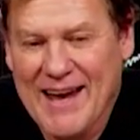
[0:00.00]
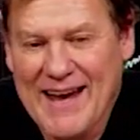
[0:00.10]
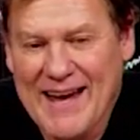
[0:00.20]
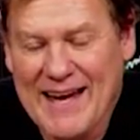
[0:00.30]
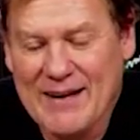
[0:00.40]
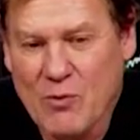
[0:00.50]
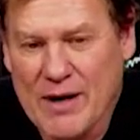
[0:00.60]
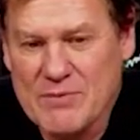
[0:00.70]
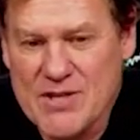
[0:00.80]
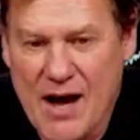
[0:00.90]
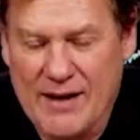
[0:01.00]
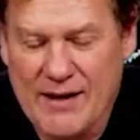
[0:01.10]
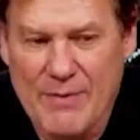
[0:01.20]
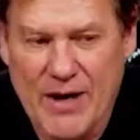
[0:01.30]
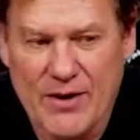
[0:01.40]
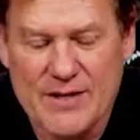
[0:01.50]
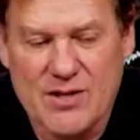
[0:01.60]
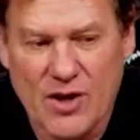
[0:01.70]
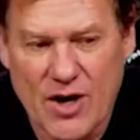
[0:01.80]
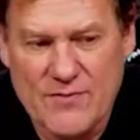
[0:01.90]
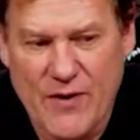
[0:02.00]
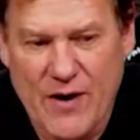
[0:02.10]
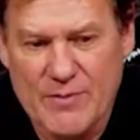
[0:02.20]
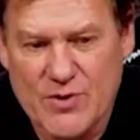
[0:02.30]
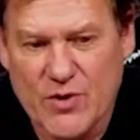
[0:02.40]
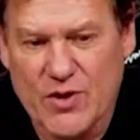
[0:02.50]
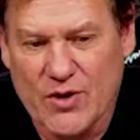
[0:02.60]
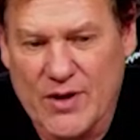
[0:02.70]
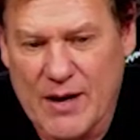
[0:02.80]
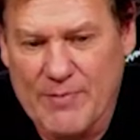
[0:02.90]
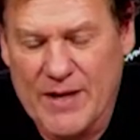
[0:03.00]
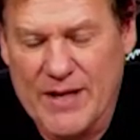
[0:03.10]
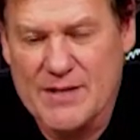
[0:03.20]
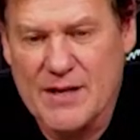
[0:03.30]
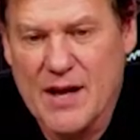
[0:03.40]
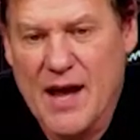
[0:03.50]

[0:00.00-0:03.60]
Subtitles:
And what I'm talking about is large pharmaceutical companies